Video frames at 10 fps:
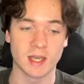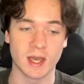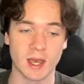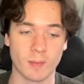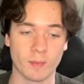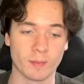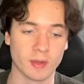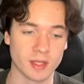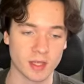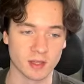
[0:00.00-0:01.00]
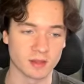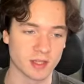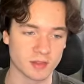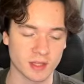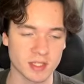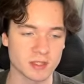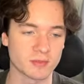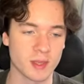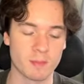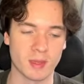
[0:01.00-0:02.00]
But yeah, like the likes
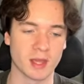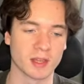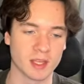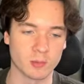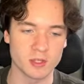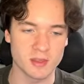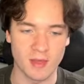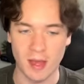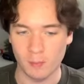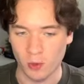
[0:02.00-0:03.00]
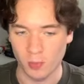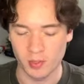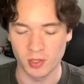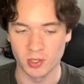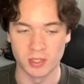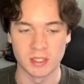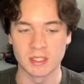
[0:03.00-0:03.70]
of Dembele, he wasn't that popular.